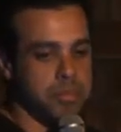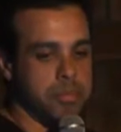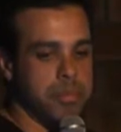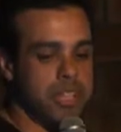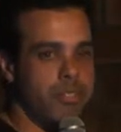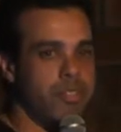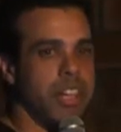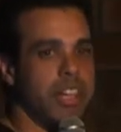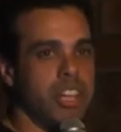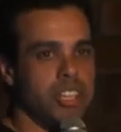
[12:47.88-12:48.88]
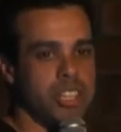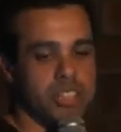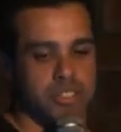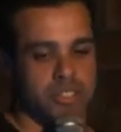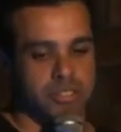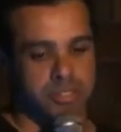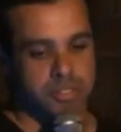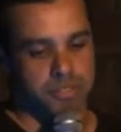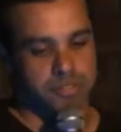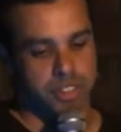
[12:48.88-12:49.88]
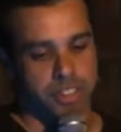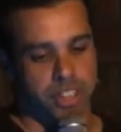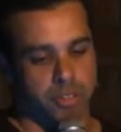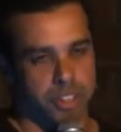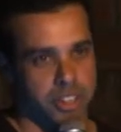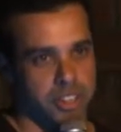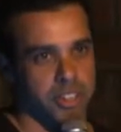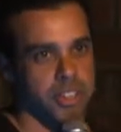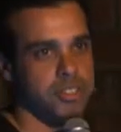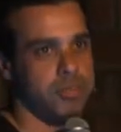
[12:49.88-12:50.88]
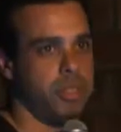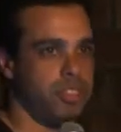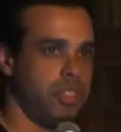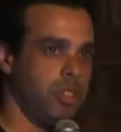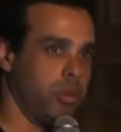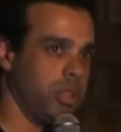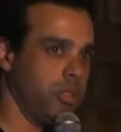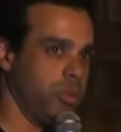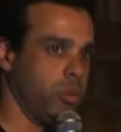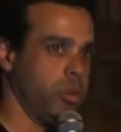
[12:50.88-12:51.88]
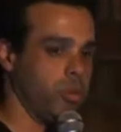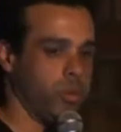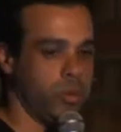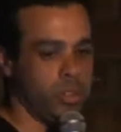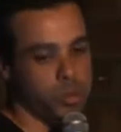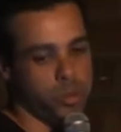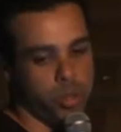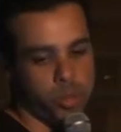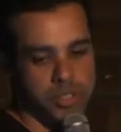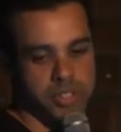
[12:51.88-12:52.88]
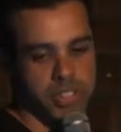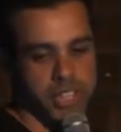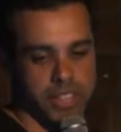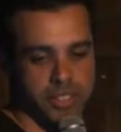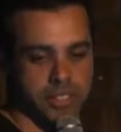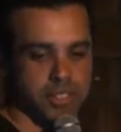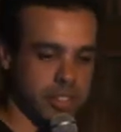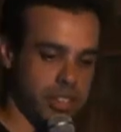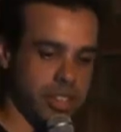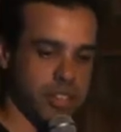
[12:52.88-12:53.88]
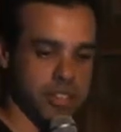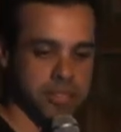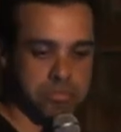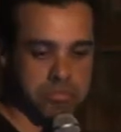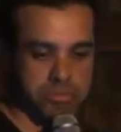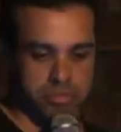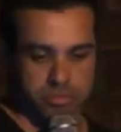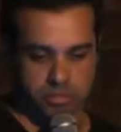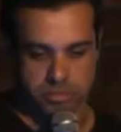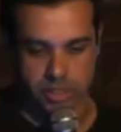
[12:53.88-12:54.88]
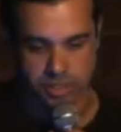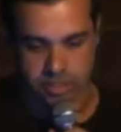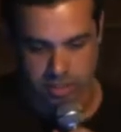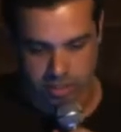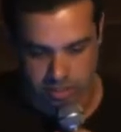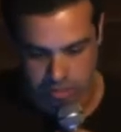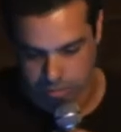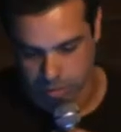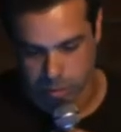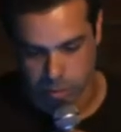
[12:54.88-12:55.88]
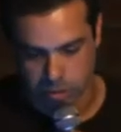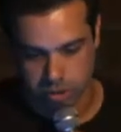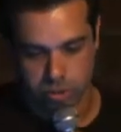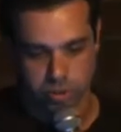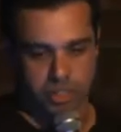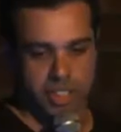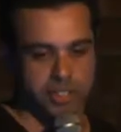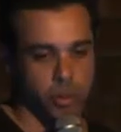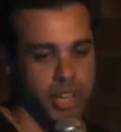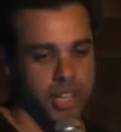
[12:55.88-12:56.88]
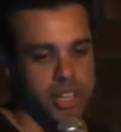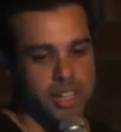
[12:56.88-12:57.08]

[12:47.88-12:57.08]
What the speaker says: Media file caching is very critical, especially when you work with CDNs. That's then about 2 slides away.